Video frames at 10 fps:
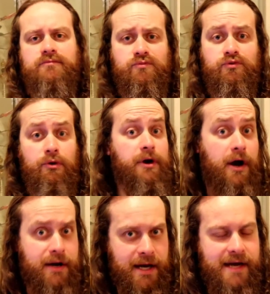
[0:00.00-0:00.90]
ruin
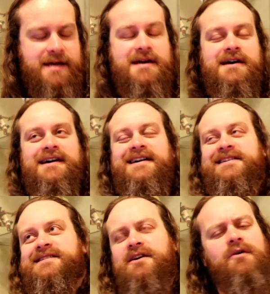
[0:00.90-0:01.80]
our day.
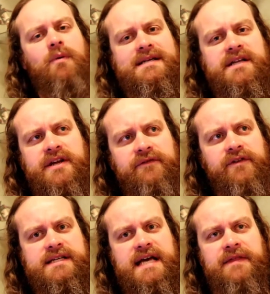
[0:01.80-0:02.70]
So what's the
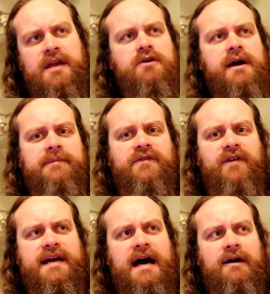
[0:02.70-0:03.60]
difference? And then you come to
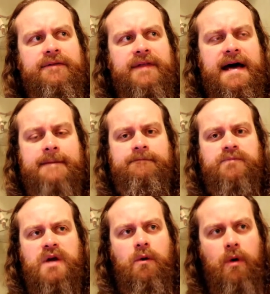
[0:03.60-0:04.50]
find out that
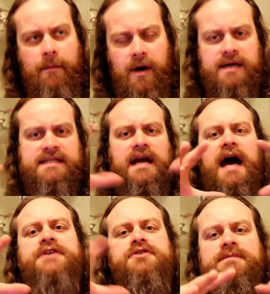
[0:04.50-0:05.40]
amongst the
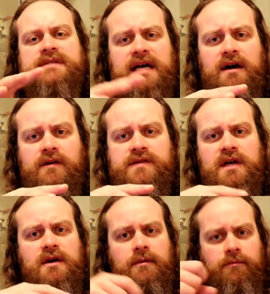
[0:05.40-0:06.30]
kaiju themselves,
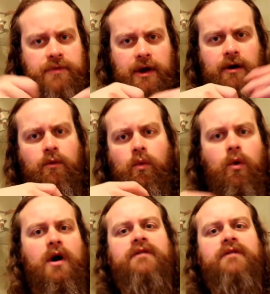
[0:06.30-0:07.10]
they're warring